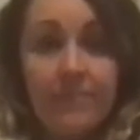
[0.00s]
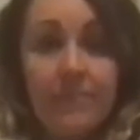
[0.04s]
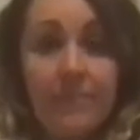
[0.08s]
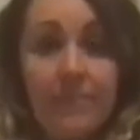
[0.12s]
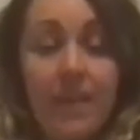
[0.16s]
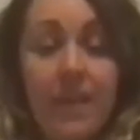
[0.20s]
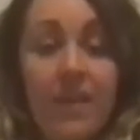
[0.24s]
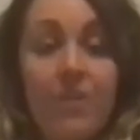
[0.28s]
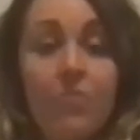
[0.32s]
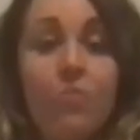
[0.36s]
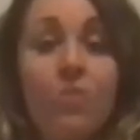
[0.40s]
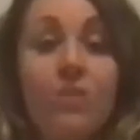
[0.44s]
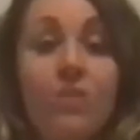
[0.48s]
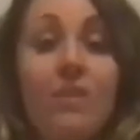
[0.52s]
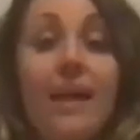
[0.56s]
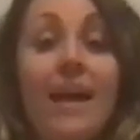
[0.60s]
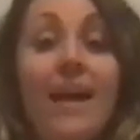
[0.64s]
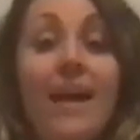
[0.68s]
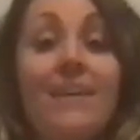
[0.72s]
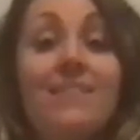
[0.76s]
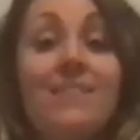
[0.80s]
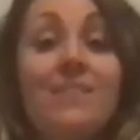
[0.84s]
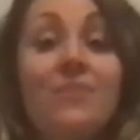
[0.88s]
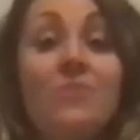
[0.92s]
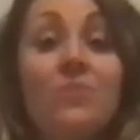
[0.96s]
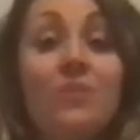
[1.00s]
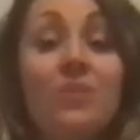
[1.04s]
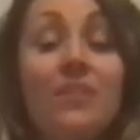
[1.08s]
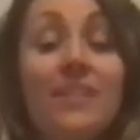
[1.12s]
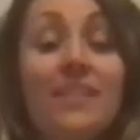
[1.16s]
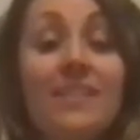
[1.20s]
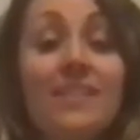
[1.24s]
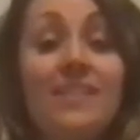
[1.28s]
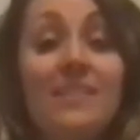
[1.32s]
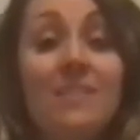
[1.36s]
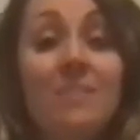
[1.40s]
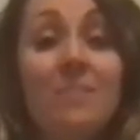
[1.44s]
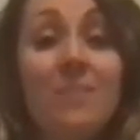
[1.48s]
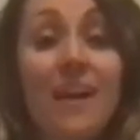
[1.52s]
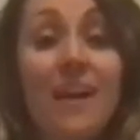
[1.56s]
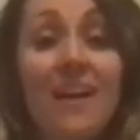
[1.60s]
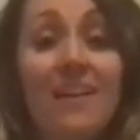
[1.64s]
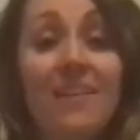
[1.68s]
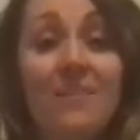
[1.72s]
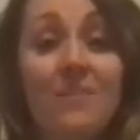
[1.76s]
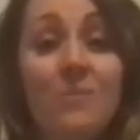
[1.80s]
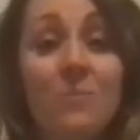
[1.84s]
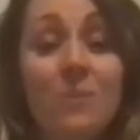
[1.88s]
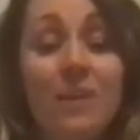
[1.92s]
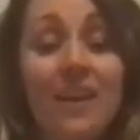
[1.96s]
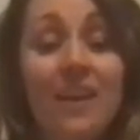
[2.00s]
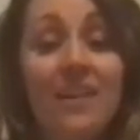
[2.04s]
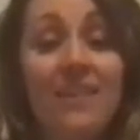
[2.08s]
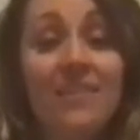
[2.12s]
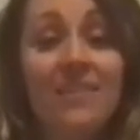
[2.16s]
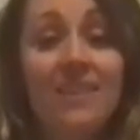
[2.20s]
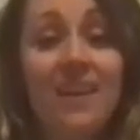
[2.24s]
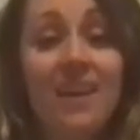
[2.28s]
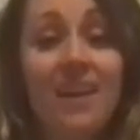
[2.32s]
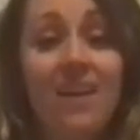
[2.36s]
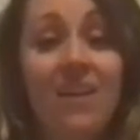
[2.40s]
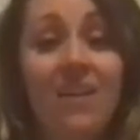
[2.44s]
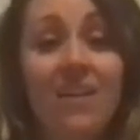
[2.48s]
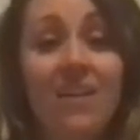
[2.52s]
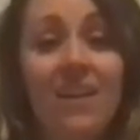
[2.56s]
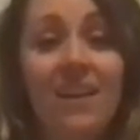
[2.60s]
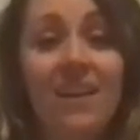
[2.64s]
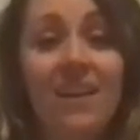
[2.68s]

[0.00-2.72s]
and relax and release them down as we exhale.